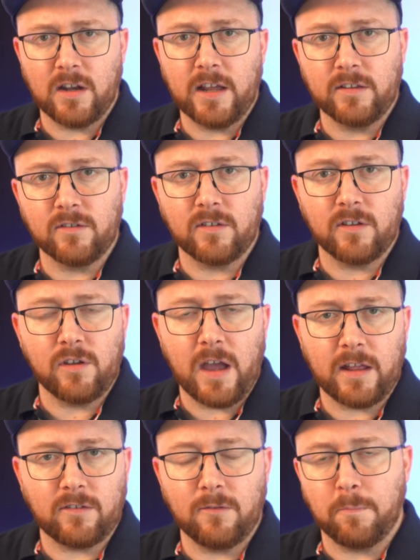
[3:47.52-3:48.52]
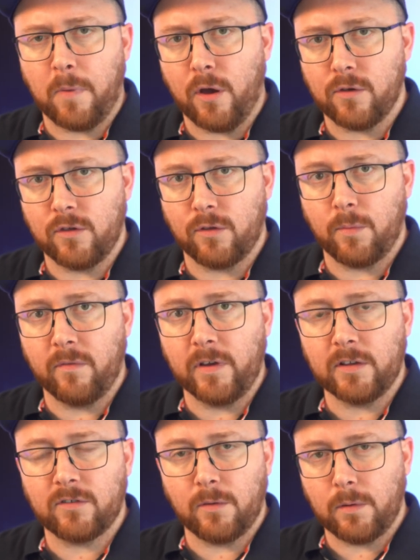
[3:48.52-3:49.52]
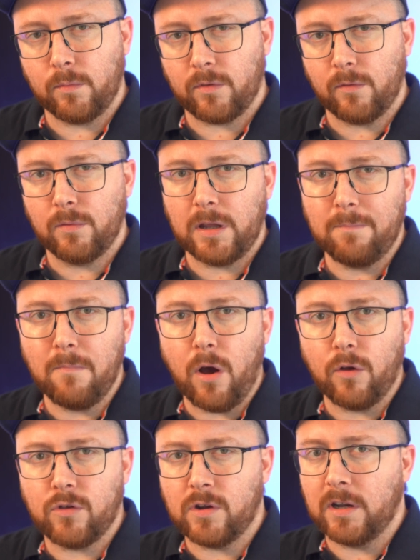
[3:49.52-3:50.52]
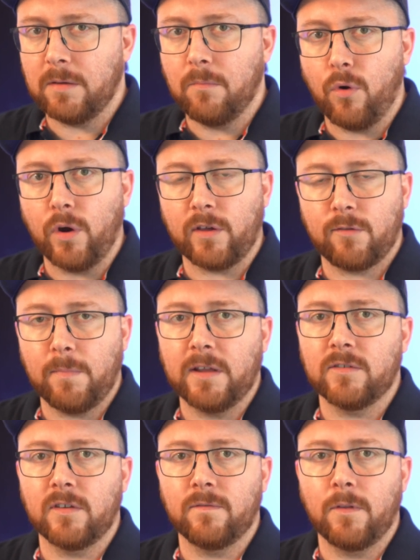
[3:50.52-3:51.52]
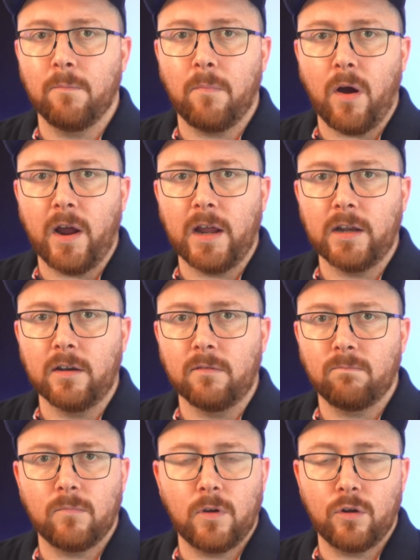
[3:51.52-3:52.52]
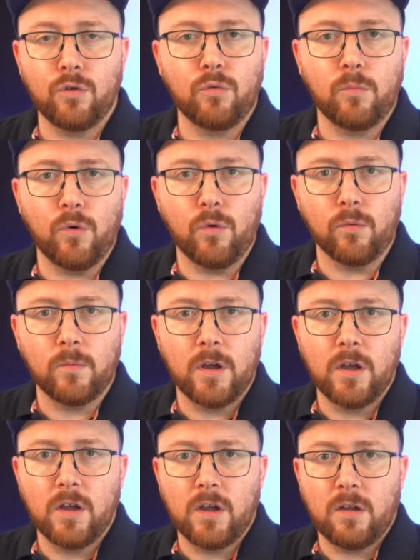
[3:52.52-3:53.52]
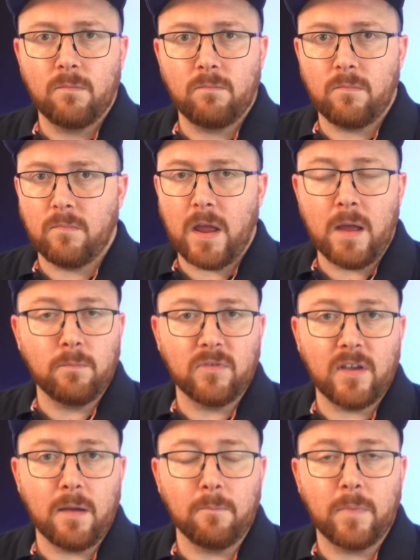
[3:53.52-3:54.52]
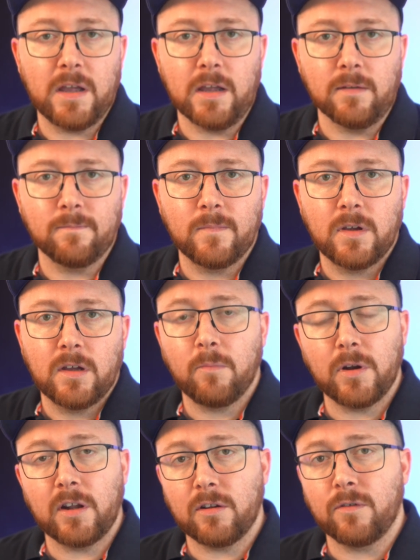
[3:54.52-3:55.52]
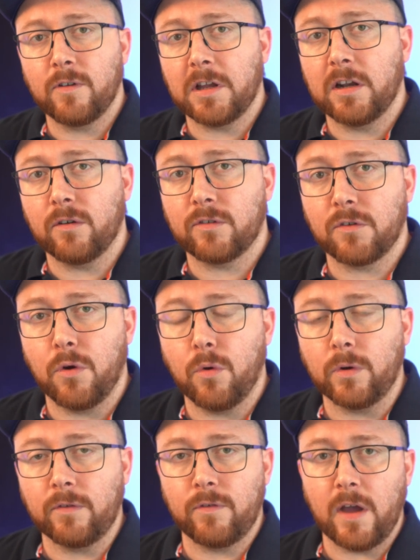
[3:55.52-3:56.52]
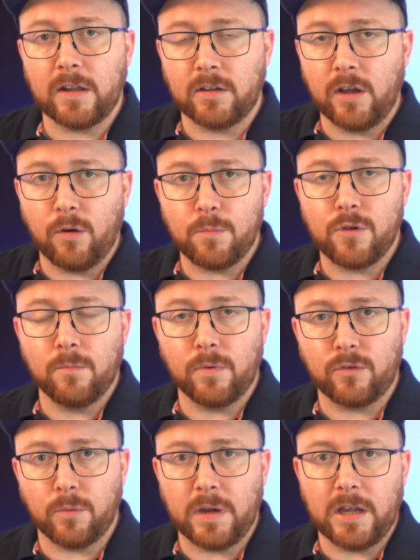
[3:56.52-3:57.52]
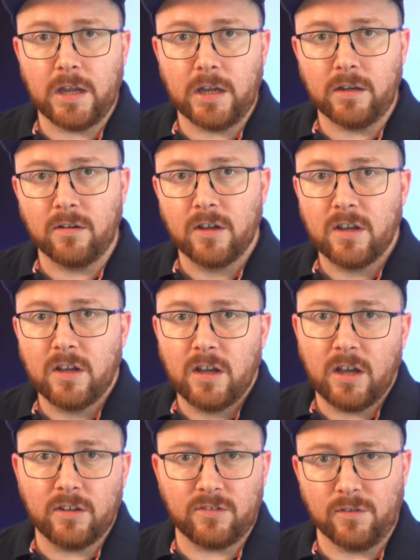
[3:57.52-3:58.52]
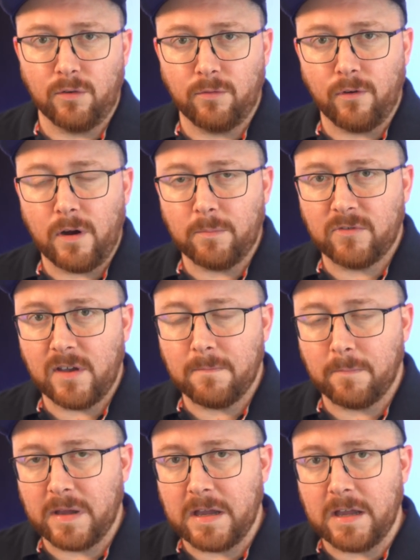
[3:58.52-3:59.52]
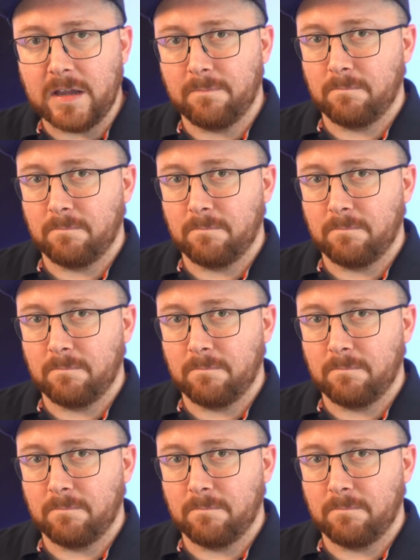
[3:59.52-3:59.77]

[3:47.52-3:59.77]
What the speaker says: a lens that you had to purchase with it. So it was only marginally more expensive than buying a normal M10P. But I do think it looks cool, and if you had the option between a silver M10P